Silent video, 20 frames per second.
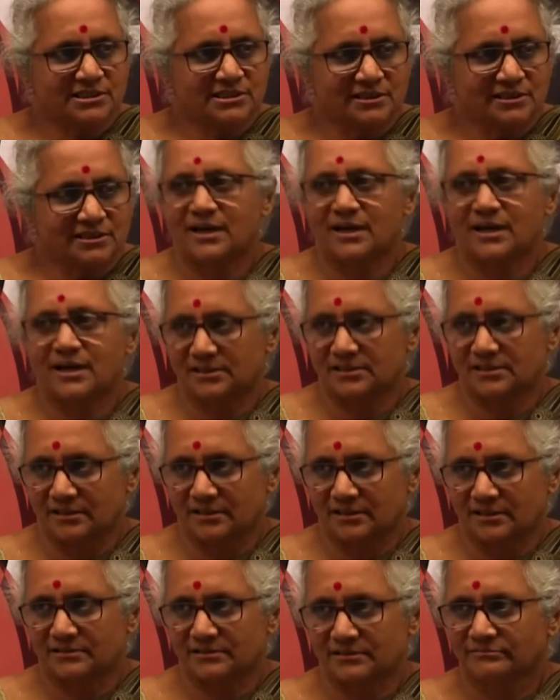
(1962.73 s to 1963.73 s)
So these are the
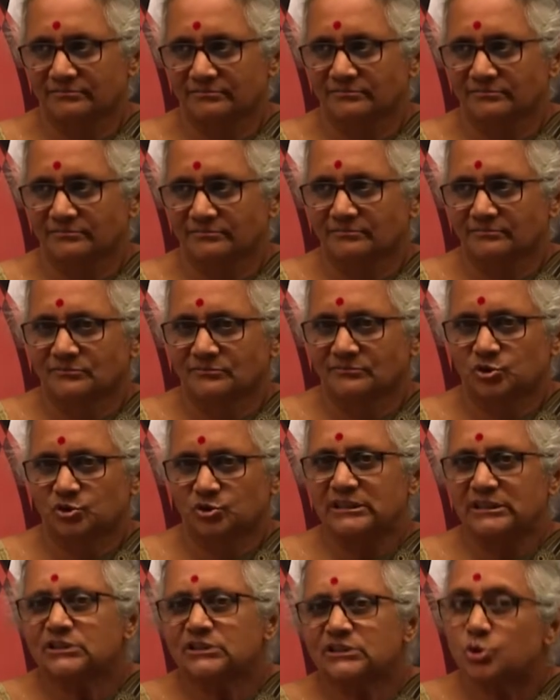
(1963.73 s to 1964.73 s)
two things he was
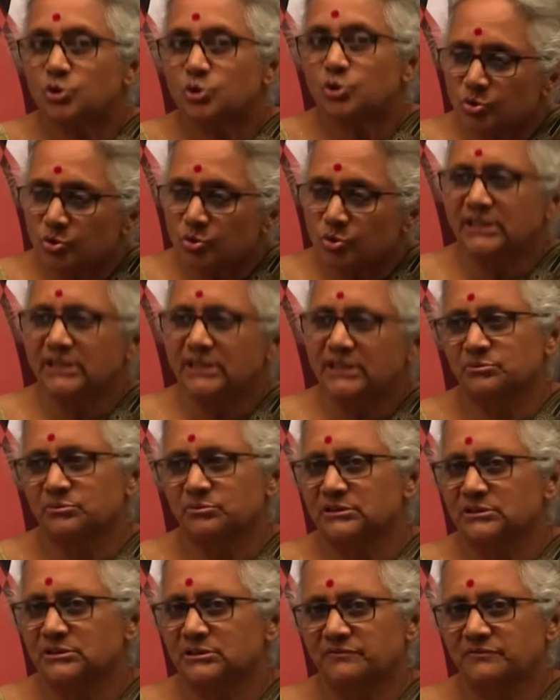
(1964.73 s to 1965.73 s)
advising us we shouldn't have.
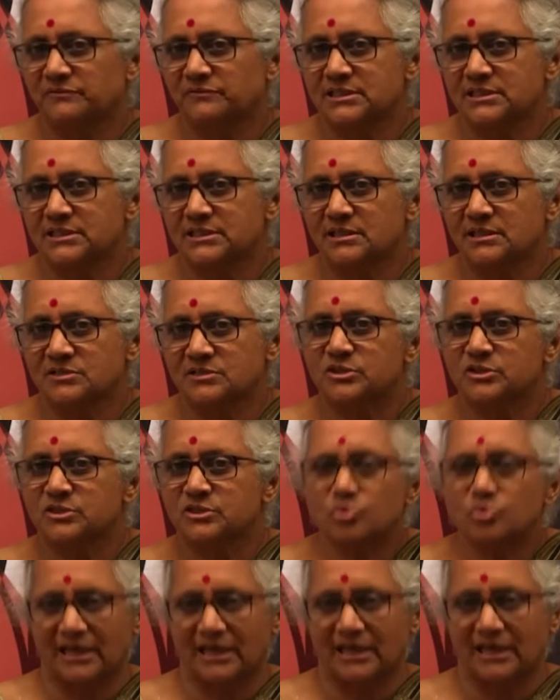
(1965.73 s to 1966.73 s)
And so
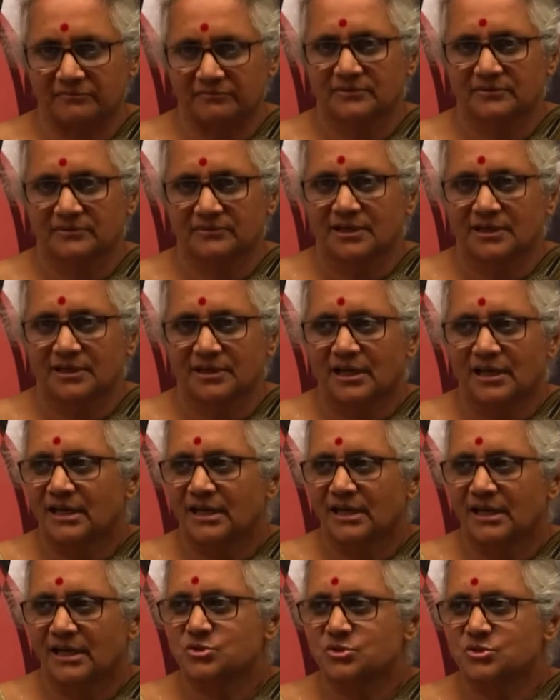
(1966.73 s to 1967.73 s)
I don't see why
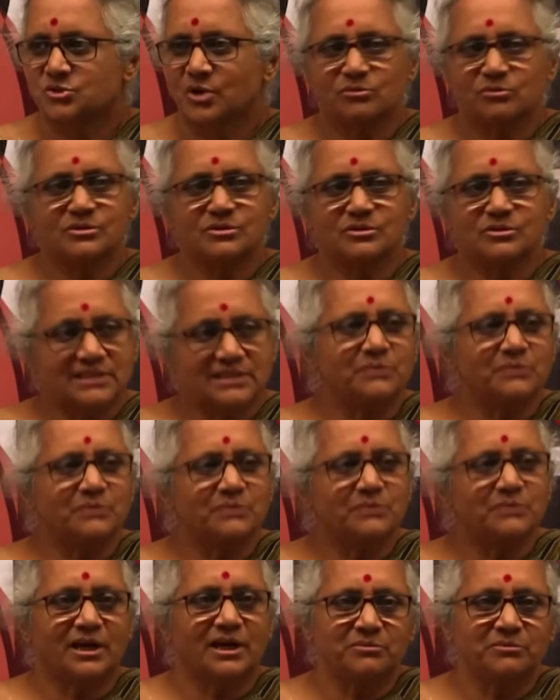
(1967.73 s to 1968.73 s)
we are, you know, why
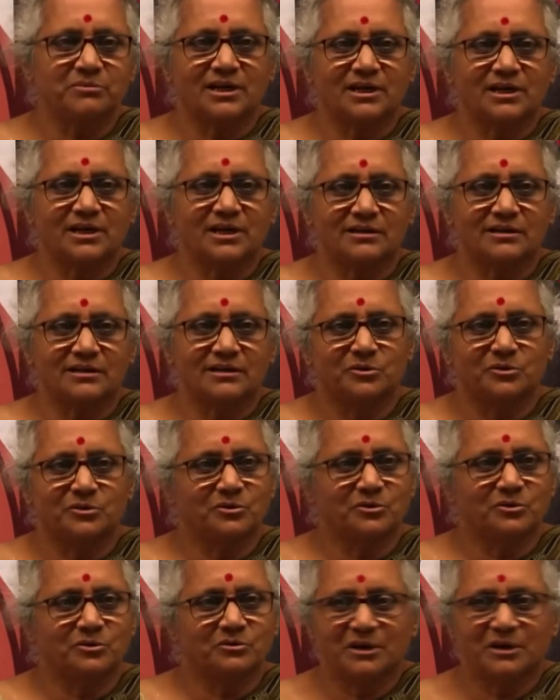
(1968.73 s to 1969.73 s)
we are walking around with
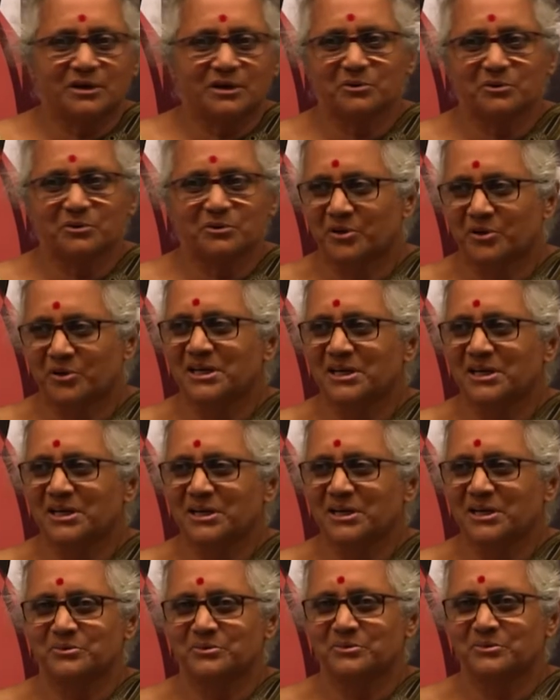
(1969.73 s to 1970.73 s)
this. And as you can
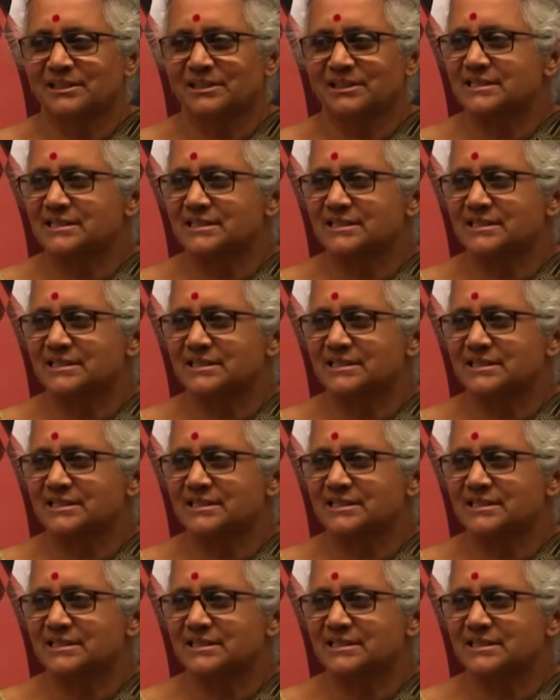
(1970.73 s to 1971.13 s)
see now,